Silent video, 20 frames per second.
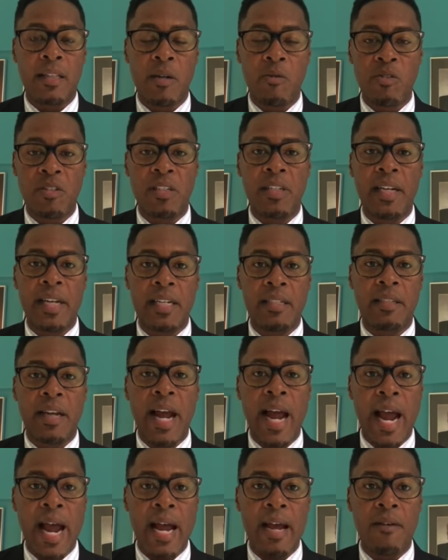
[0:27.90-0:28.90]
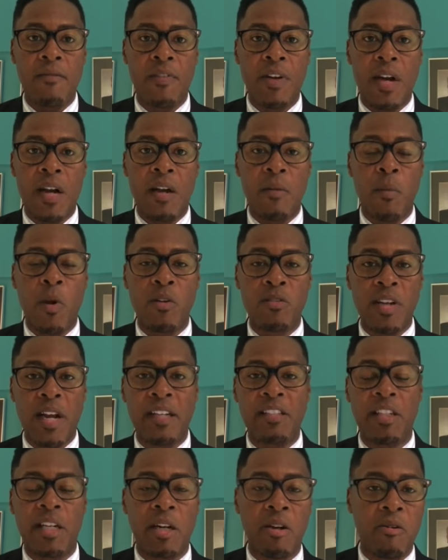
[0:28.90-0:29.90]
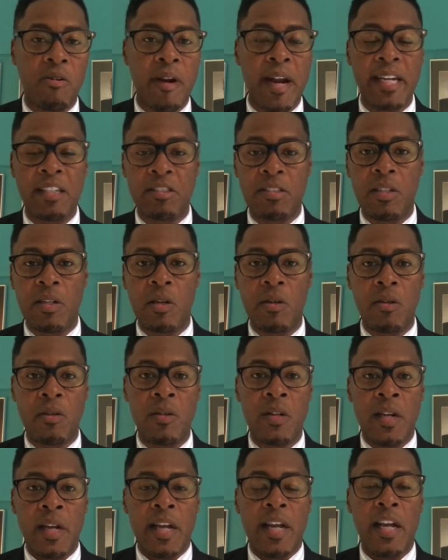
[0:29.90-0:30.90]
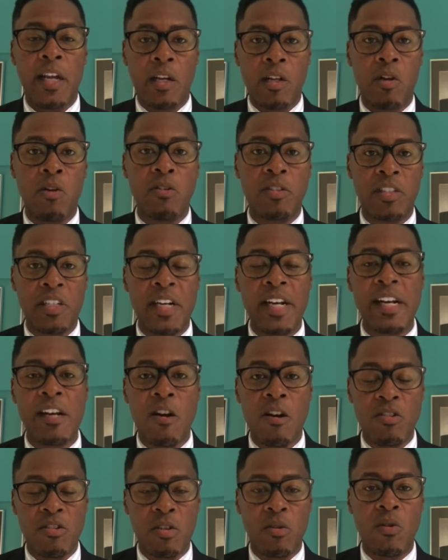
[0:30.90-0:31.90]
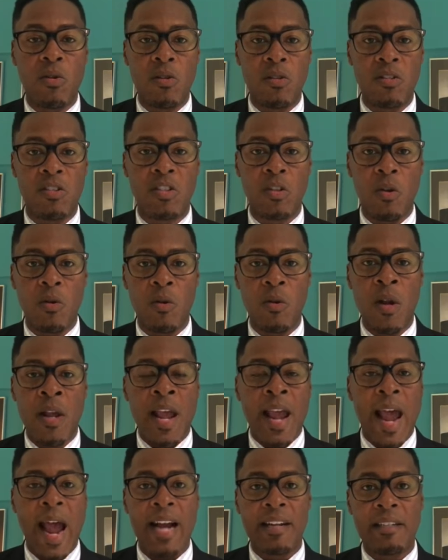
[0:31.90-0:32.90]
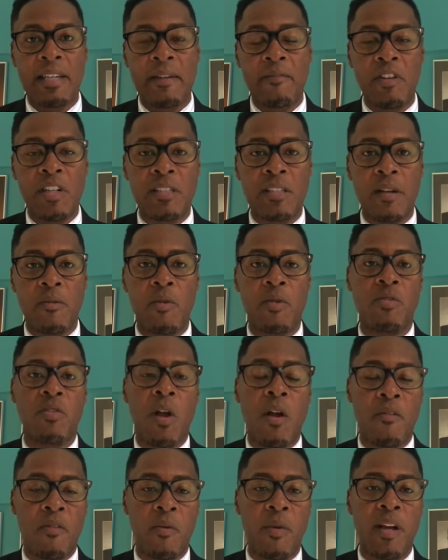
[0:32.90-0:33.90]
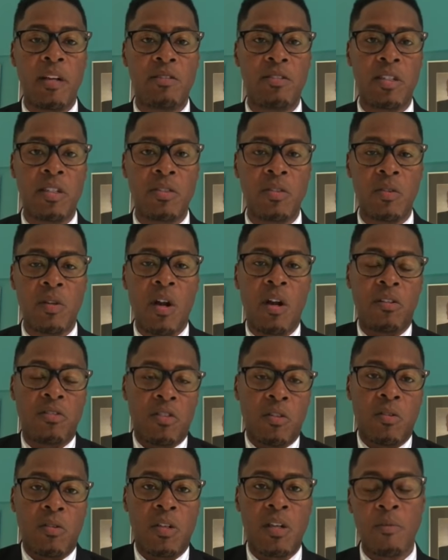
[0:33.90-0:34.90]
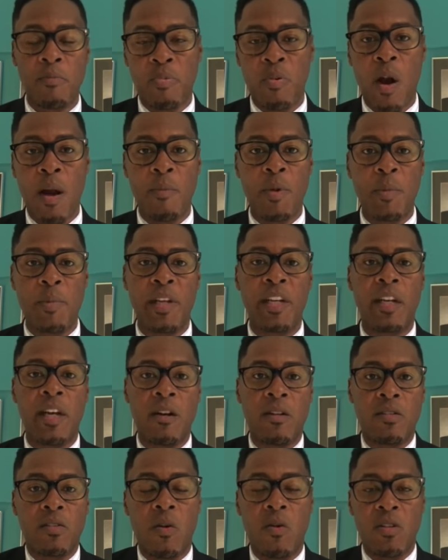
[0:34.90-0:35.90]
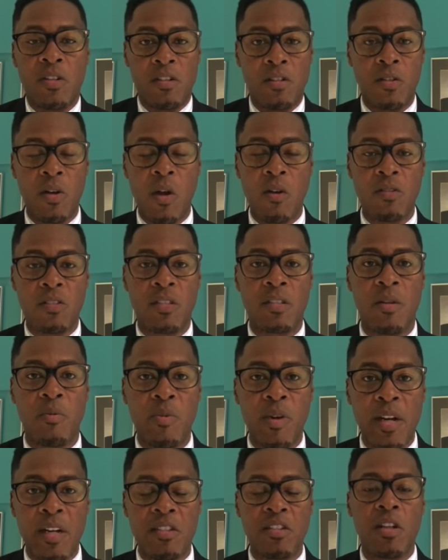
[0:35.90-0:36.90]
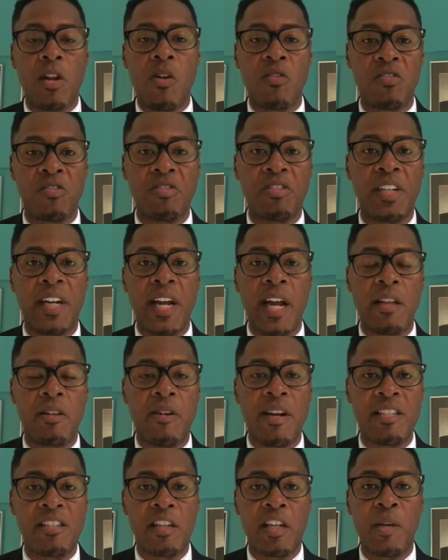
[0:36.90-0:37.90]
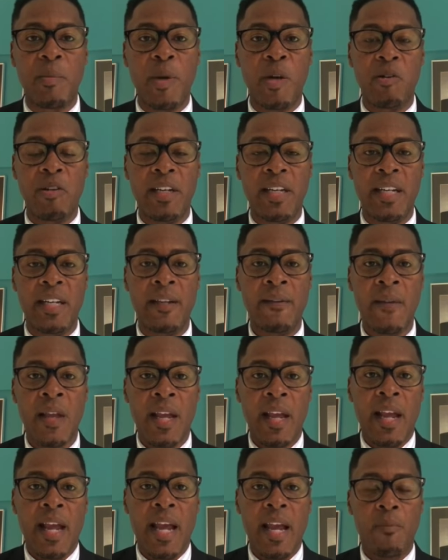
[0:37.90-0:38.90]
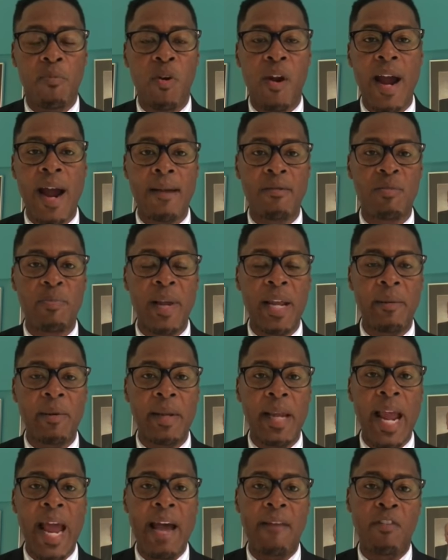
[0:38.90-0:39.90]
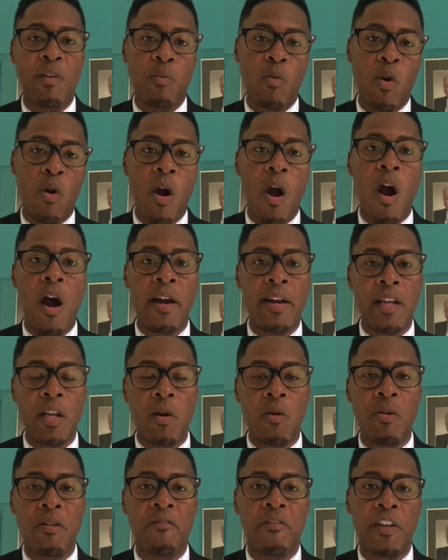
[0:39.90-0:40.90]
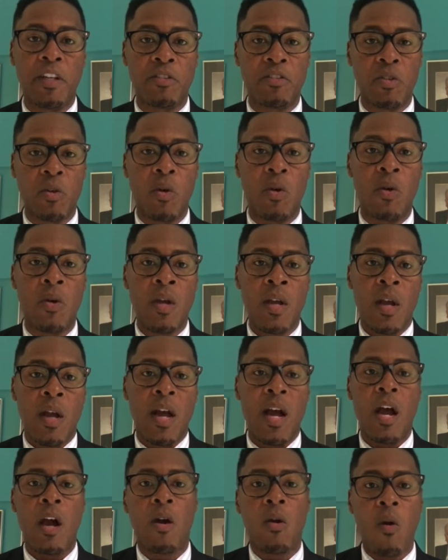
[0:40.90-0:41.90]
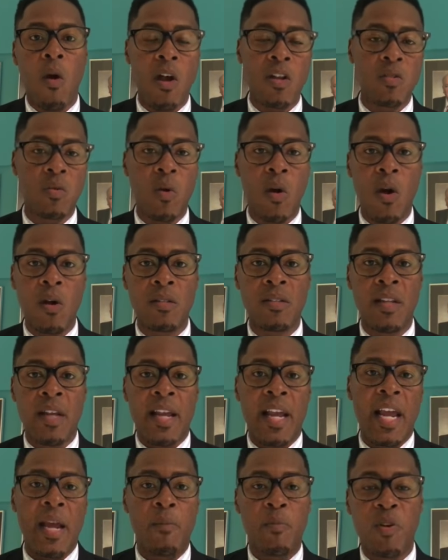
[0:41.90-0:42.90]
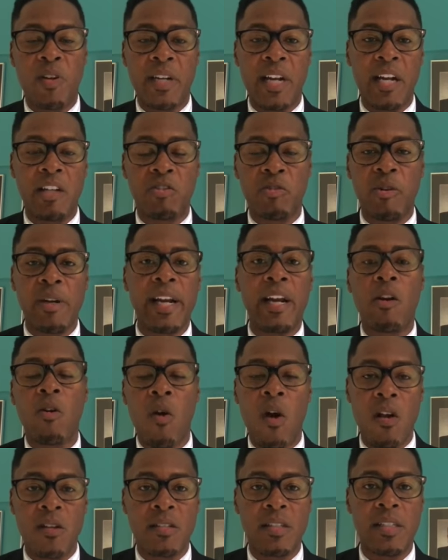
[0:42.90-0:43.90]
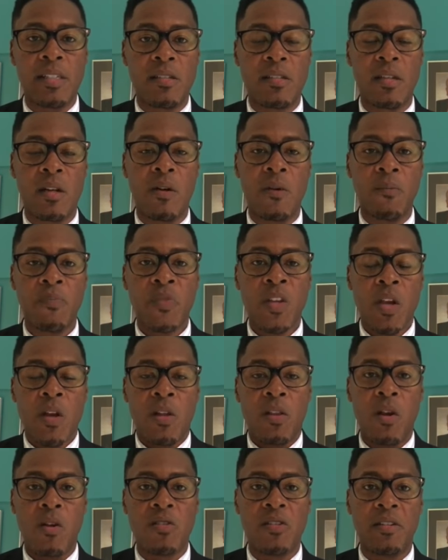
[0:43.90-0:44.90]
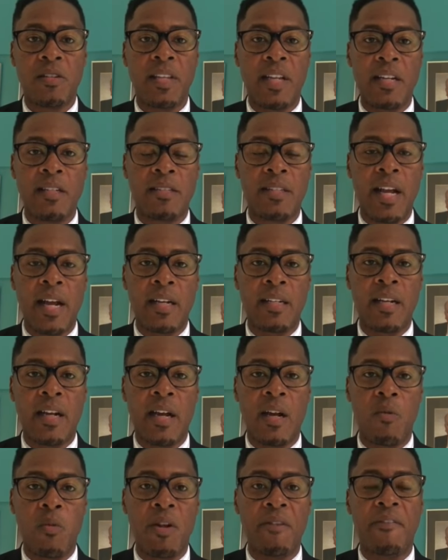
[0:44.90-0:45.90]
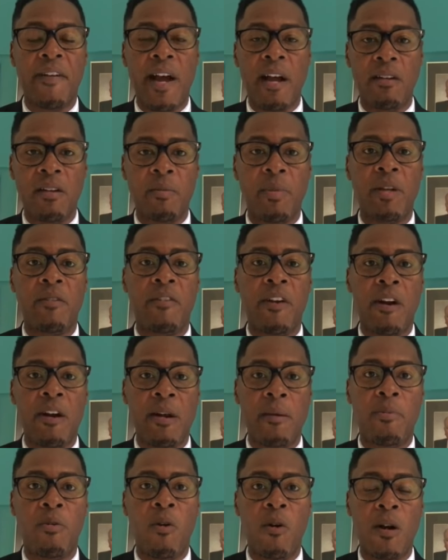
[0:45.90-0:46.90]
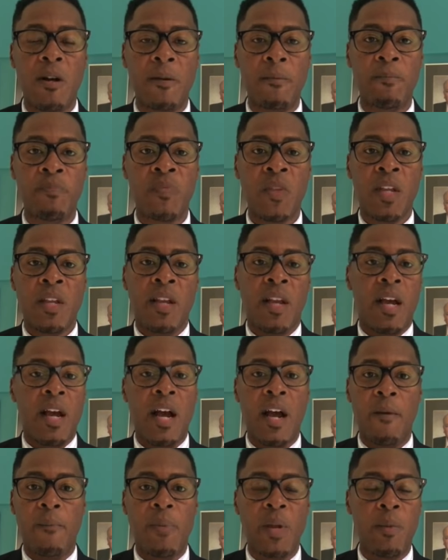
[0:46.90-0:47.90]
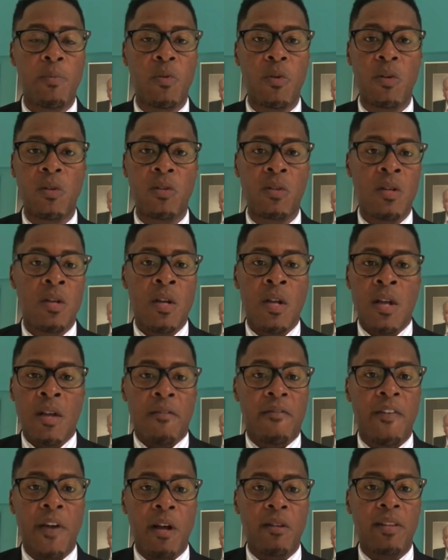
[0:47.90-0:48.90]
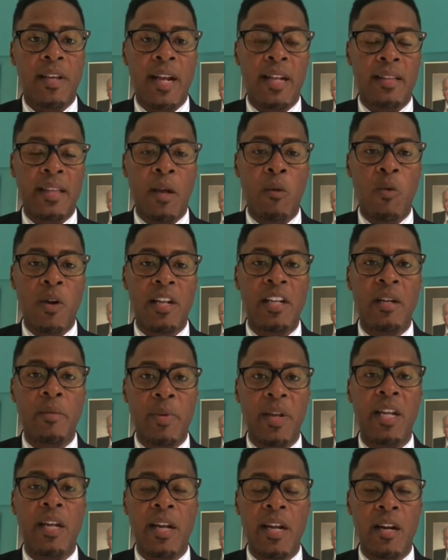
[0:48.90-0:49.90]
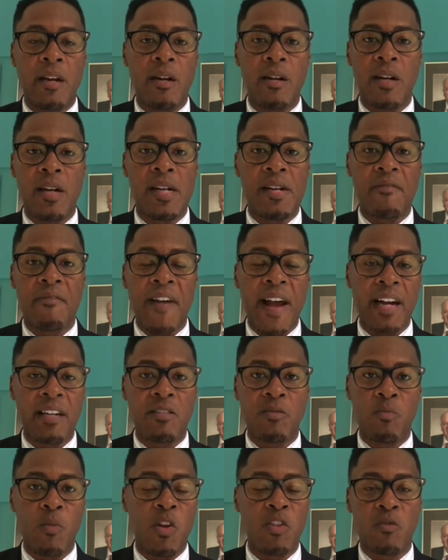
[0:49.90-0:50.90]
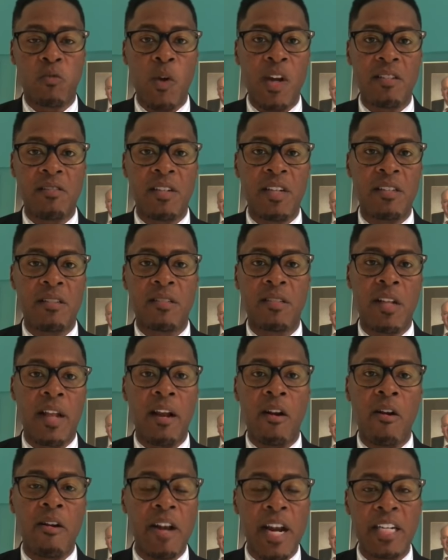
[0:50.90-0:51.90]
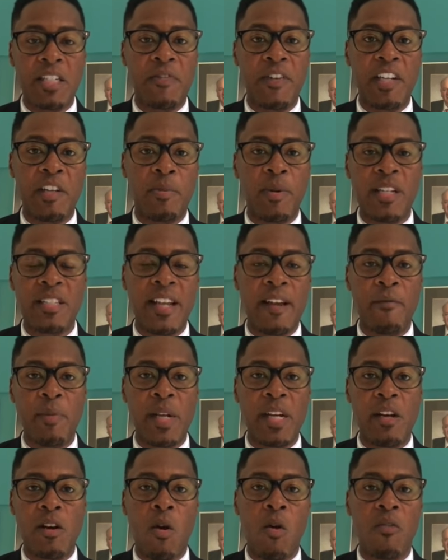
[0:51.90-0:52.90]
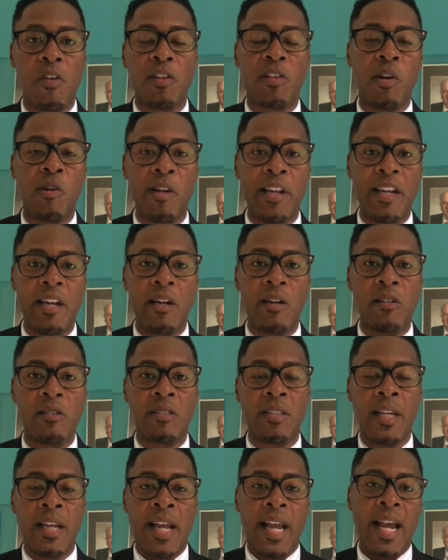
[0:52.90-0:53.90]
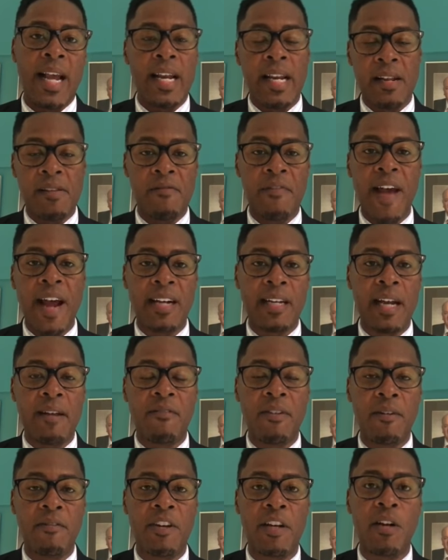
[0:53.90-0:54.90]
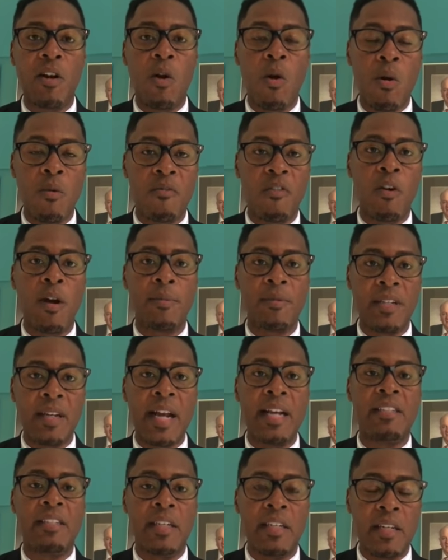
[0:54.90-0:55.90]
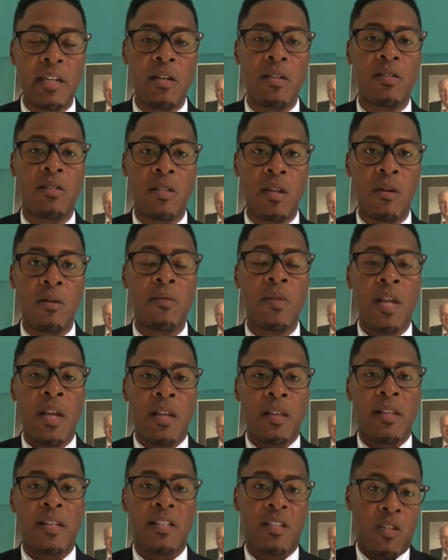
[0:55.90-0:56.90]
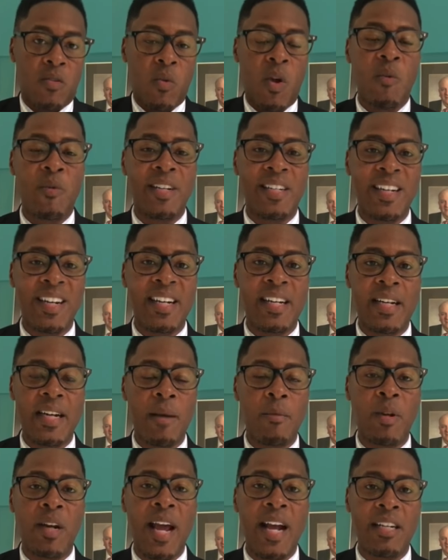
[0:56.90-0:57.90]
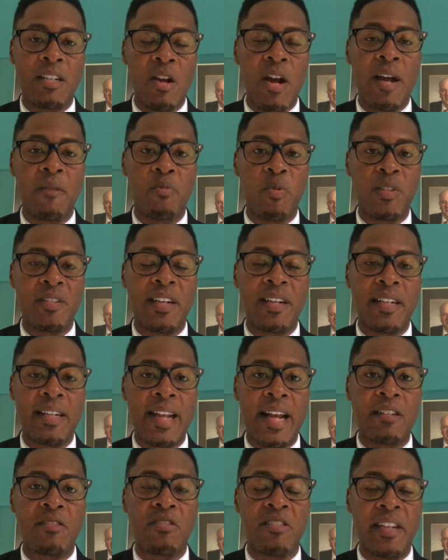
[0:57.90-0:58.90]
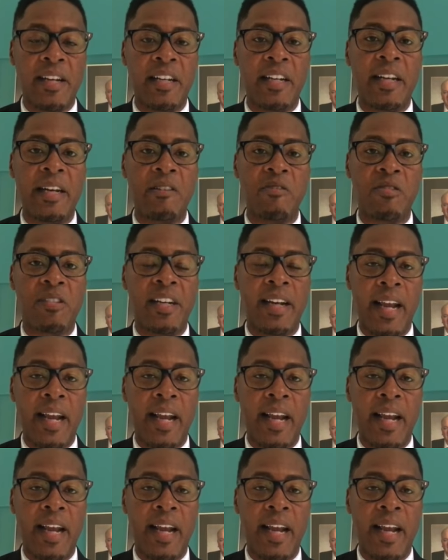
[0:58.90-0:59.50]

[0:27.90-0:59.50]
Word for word: there was a need to have multi-generational inclusion in our schools. So activities that resolve around children also could probably be geared towards adults to bring us closer together as a community and perhaps maybe having more audio and visual uh, crosswalks and pedestrian crossings. So those are things that uh, we found to be very important. Uh, people felt that they wanted to be here. In fact, most residents that are age 50 plus have been here over 30 years and in fact have lived in their home for up to 19 years. So this is what we did and I'm glad that I presented that to city leaders